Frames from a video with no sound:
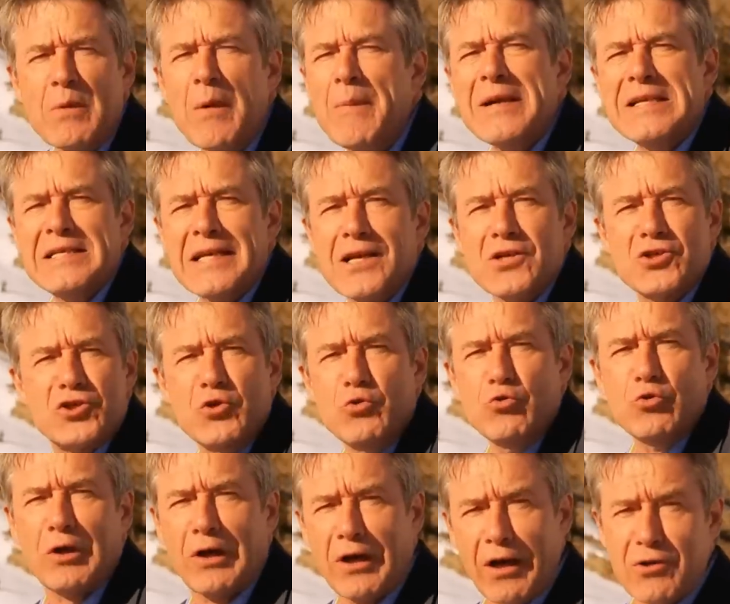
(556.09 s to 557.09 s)
where we take
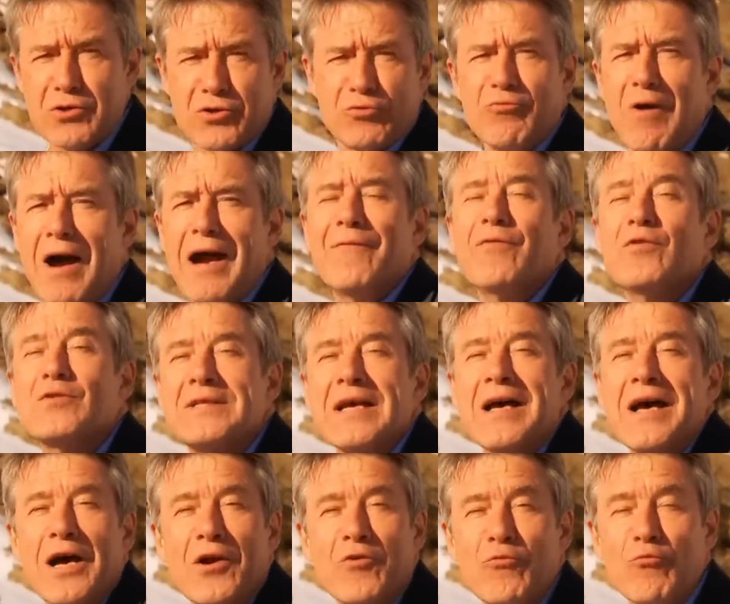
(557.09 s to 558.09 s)
two close rivals
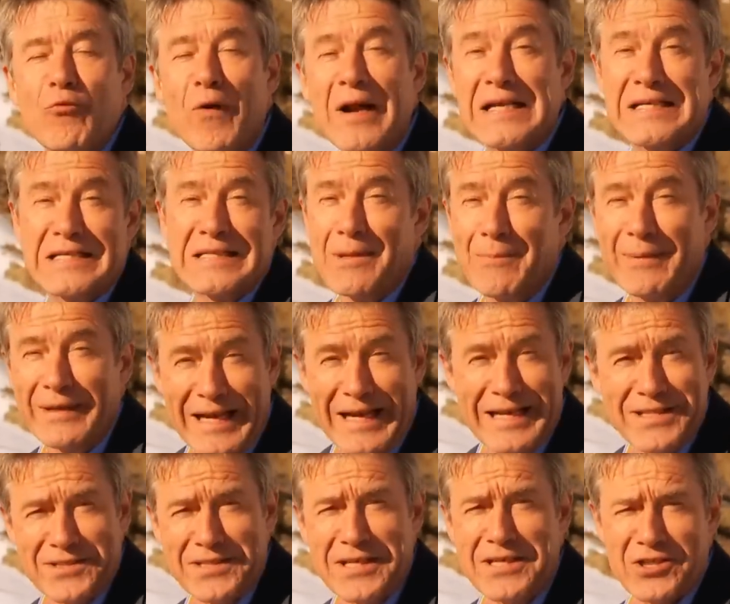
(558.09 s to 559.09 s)
and race them
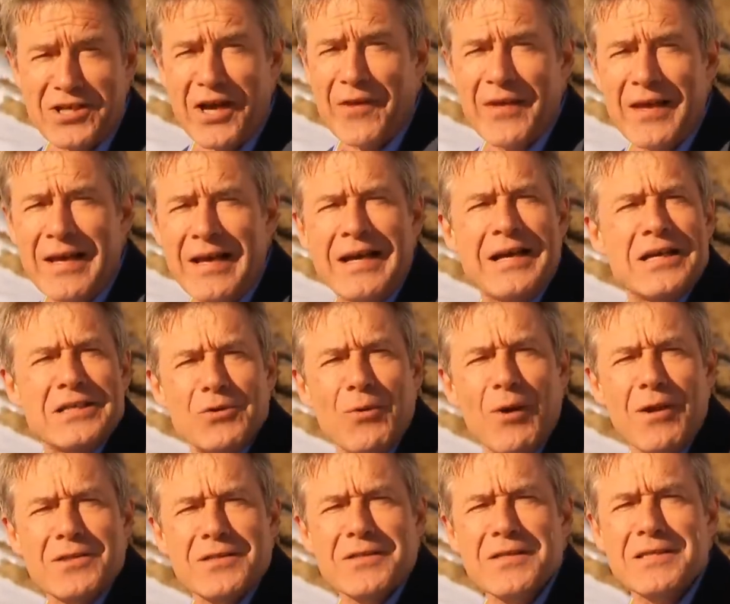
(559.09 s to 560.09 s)
against each other to
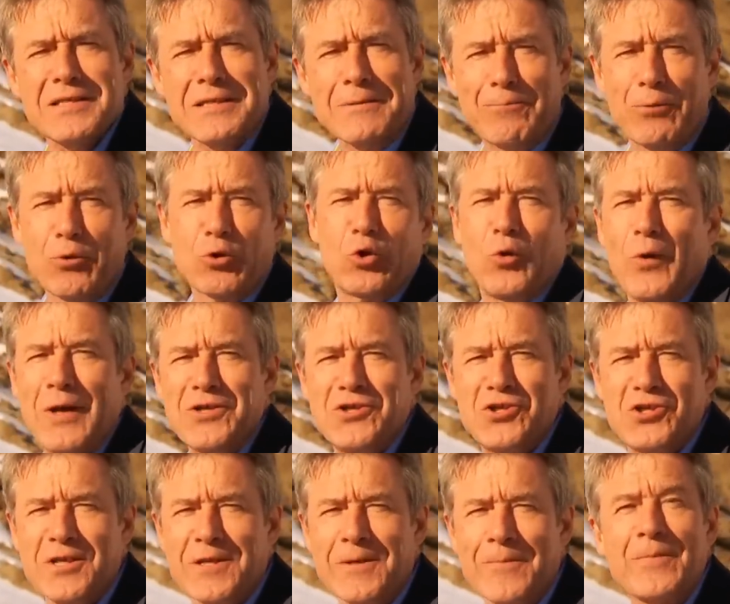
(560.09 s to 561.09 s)
answer the simple
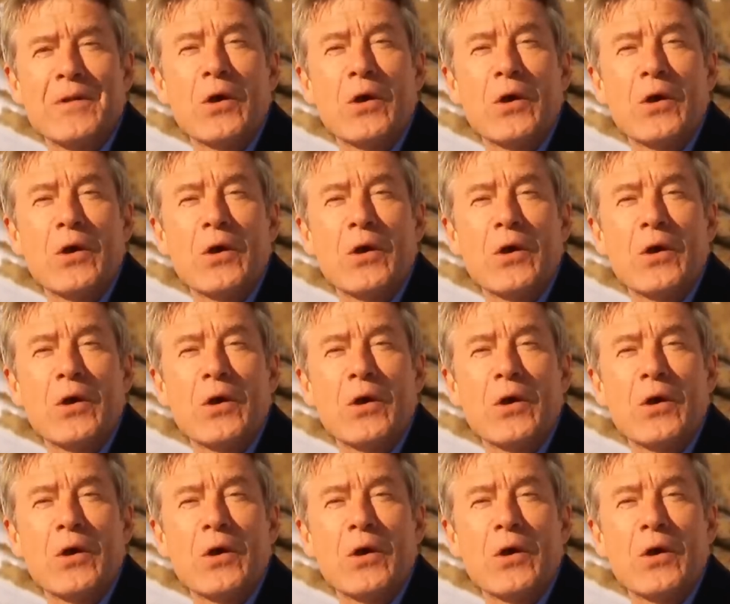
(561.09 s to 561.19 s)
question,